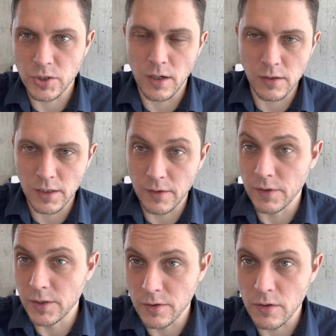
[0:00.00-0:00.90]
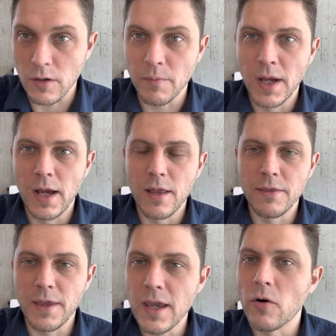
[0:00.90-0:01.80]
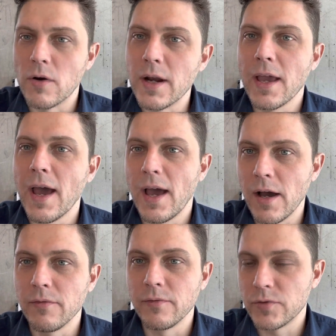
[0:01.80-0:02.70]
enclave in Europe, they already have